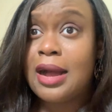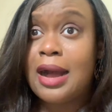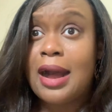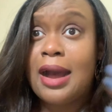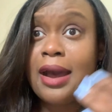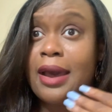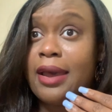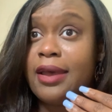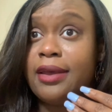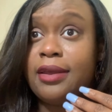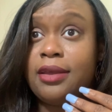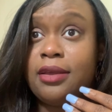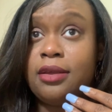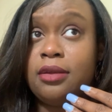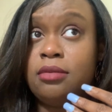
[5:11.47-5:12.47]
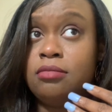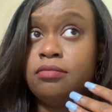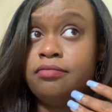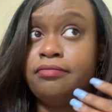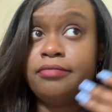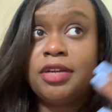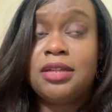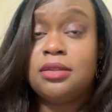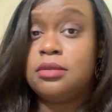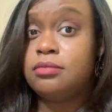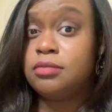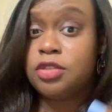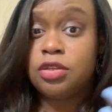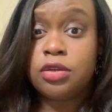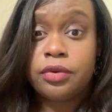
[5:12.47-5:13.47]
I
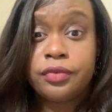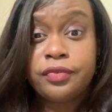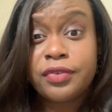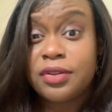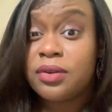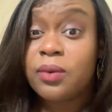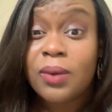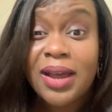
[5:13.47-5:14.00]
feel